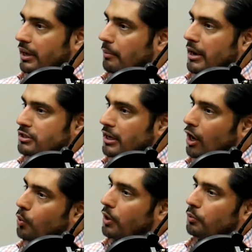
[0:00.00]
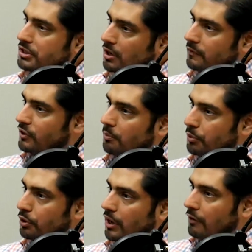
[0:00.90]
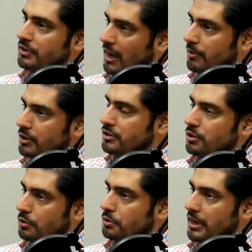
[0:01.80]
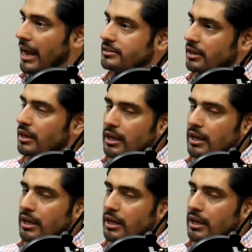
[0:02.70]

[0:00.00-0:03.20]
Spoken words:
Like imagine like a quick restart of your computer every time it needs to do a new task.